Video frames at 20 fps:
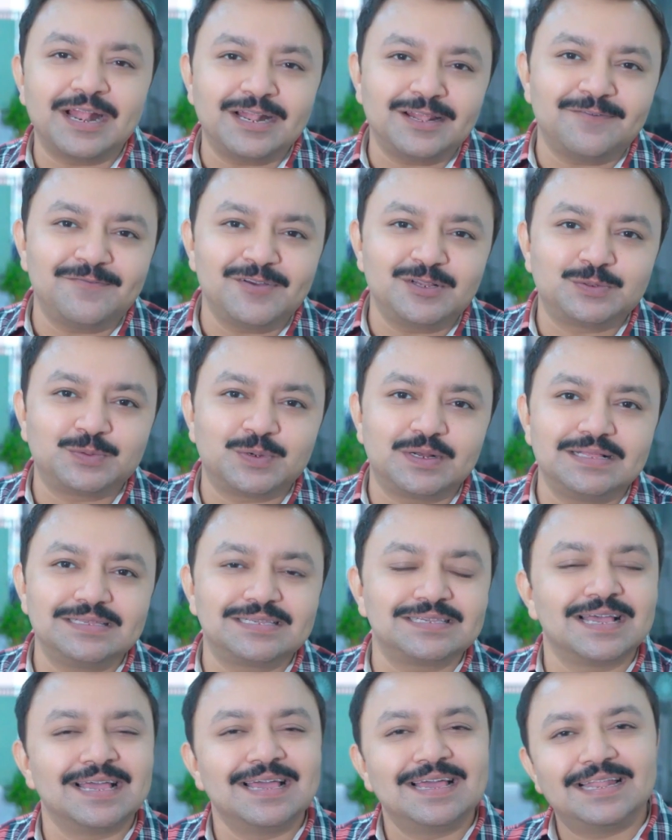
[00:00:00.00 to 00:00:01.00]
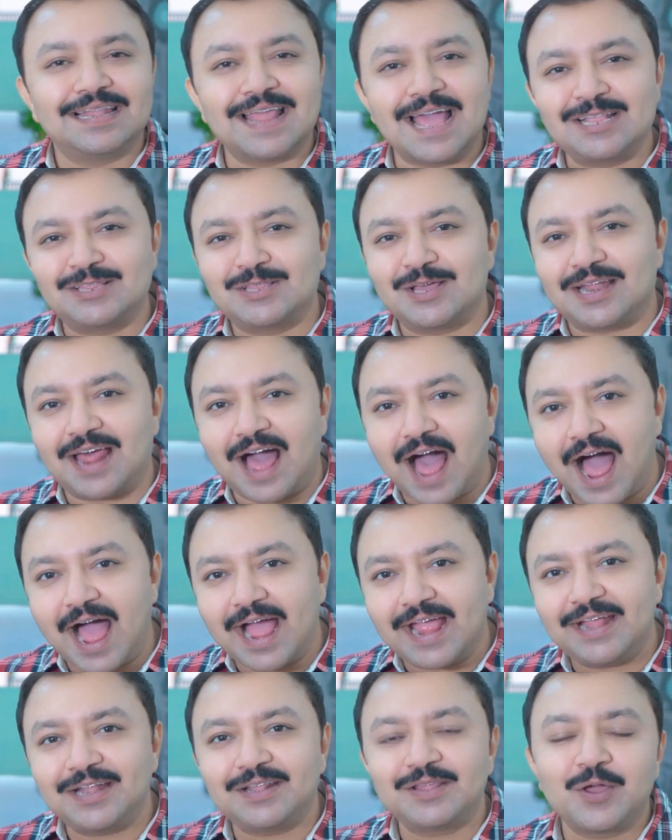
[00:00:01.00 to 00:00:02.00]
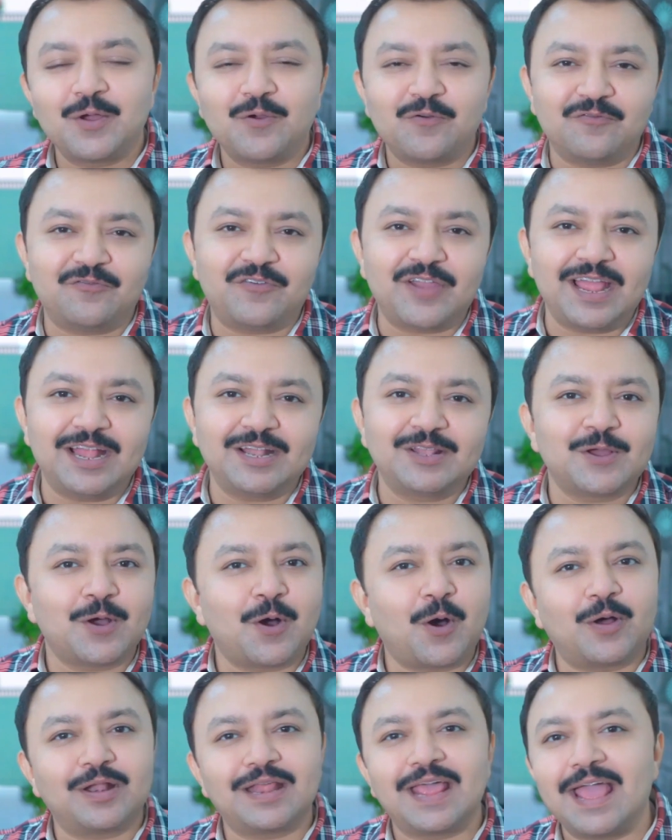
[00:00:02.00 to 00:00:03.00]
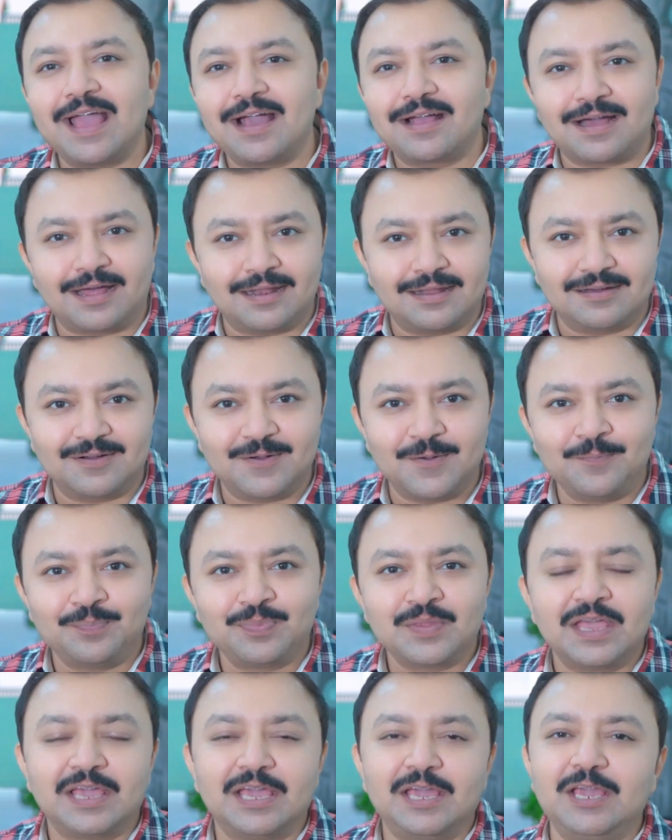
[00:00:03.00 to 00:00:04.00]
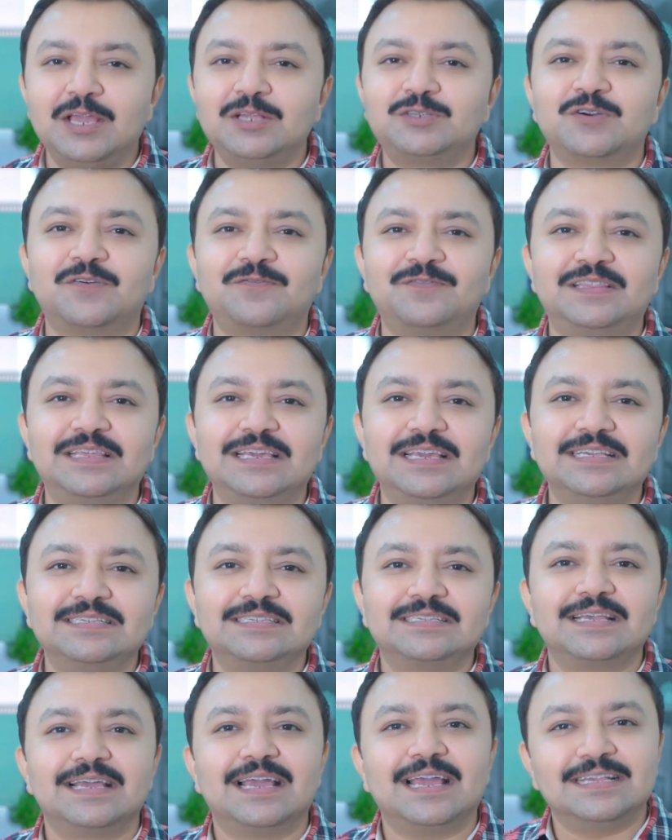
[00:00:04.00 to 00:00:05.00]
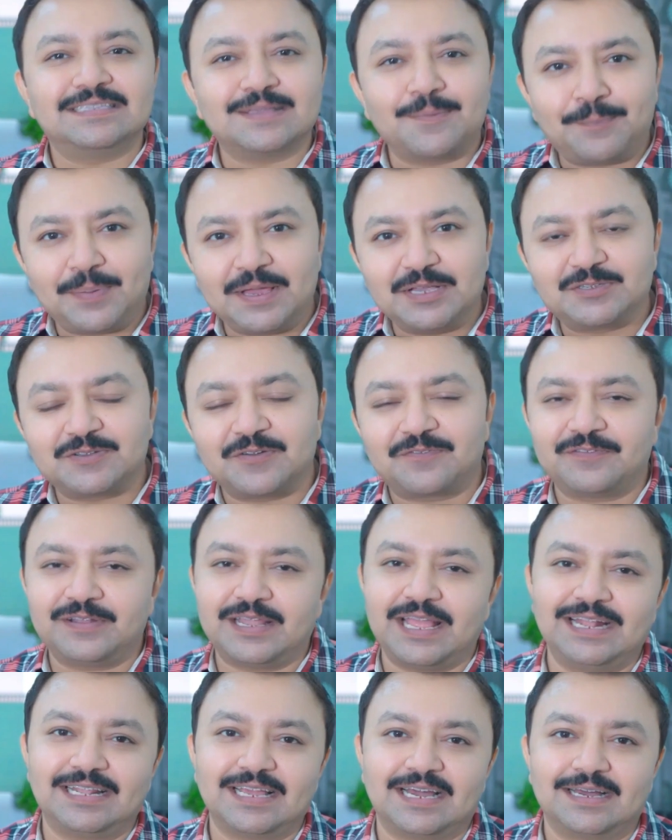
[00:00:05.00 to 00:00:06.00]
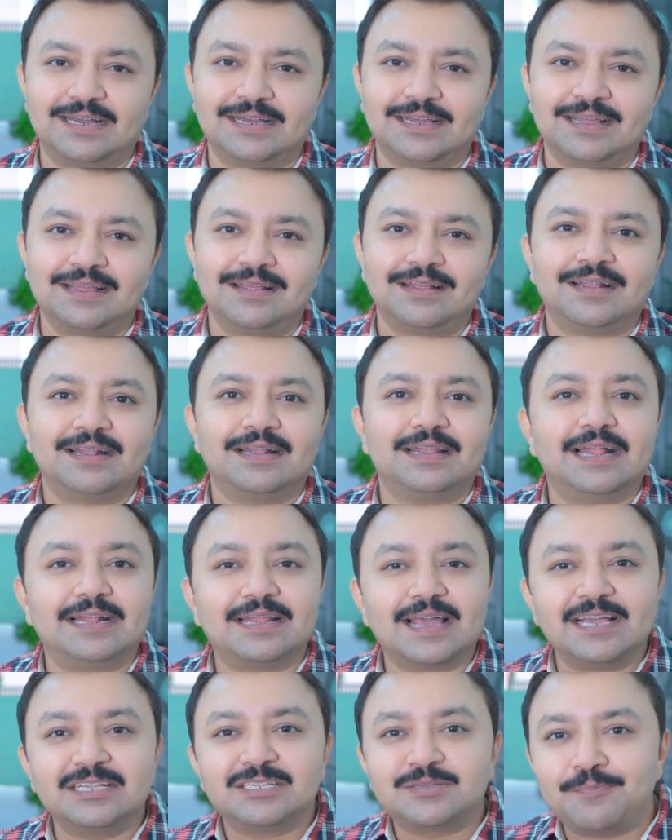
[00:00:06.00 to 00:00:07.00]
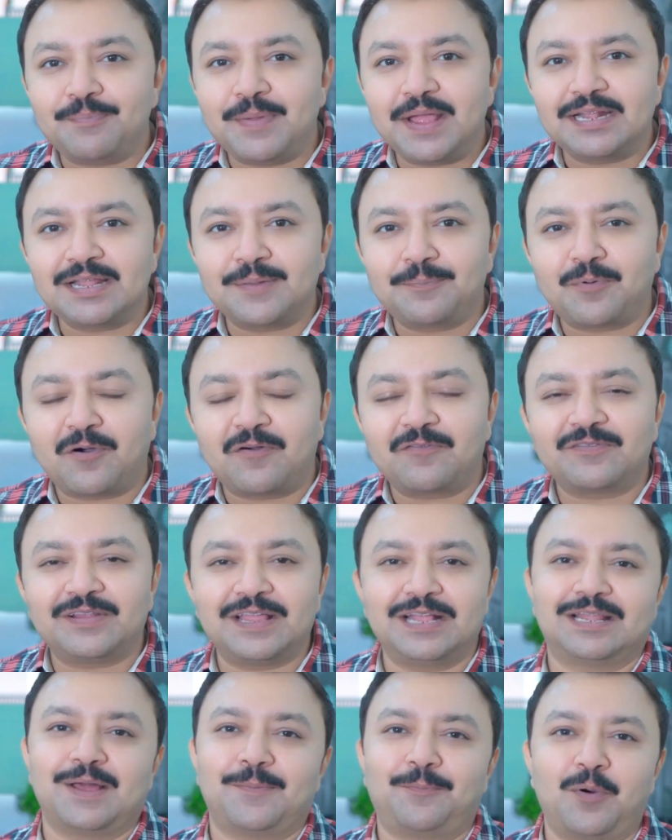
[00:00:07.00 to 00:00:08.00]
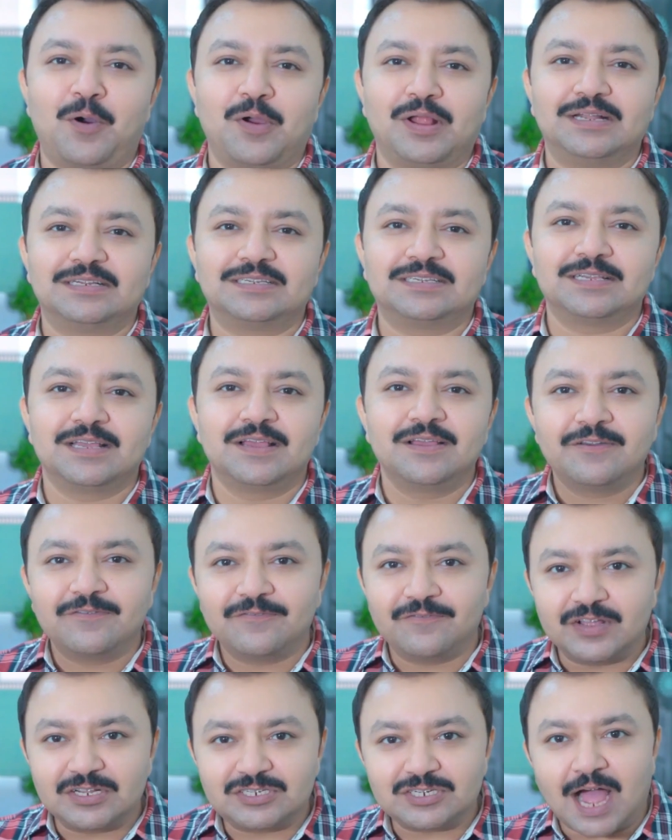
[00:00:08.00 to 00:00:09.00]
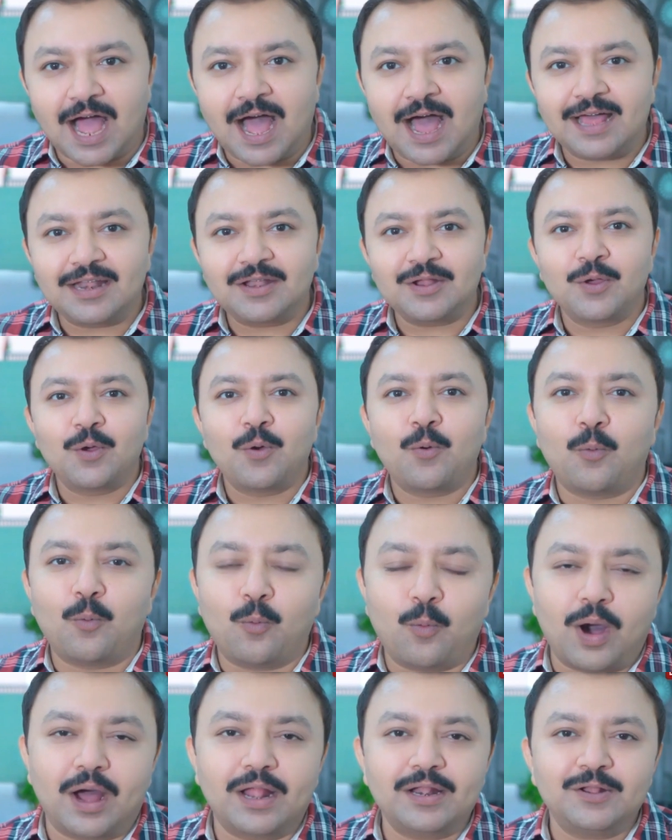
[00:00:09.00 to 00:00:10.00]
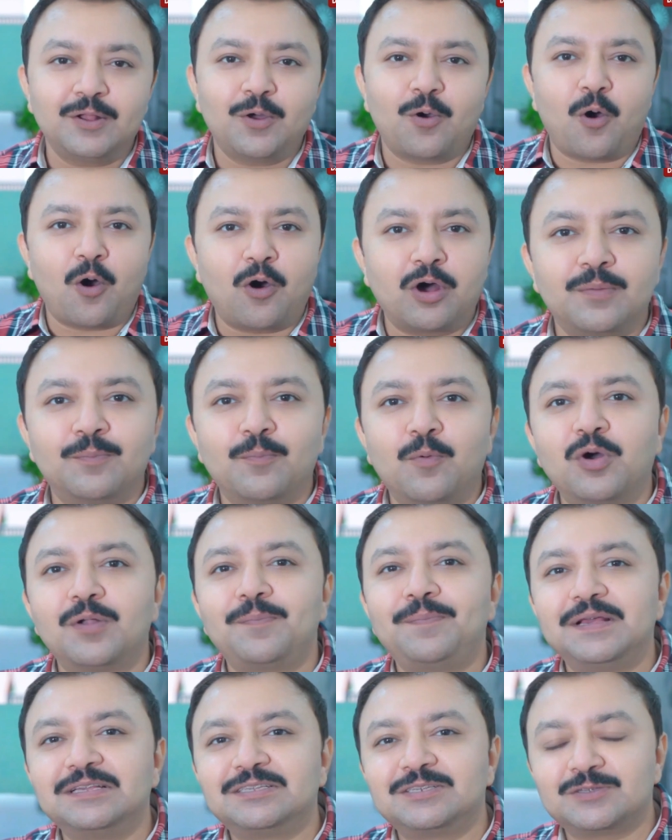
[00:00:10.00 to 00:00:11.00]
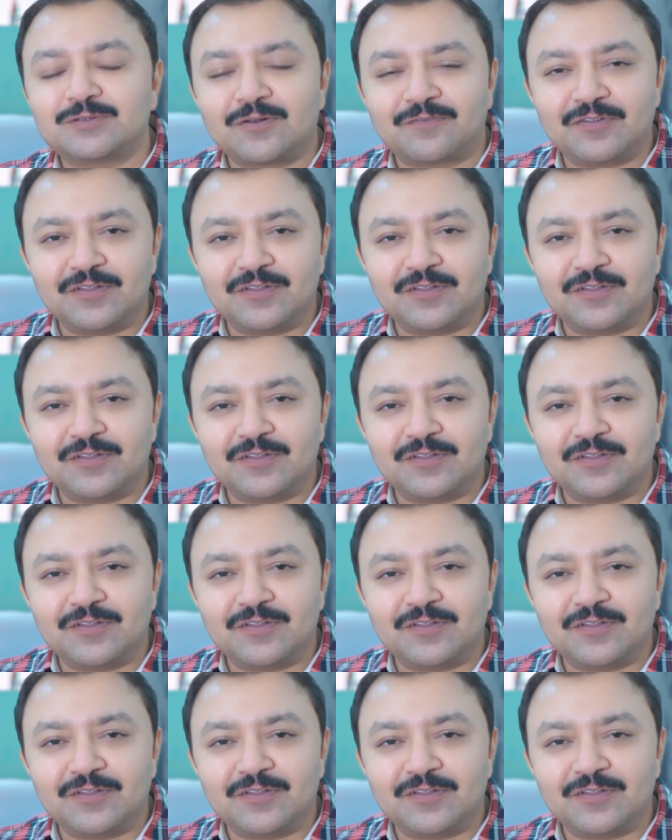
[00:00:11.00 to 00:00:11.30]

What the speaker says: individuals like their height, weight, or hair color. Each of these is a piece of data. Data is made up of data points, which are one or more pieces of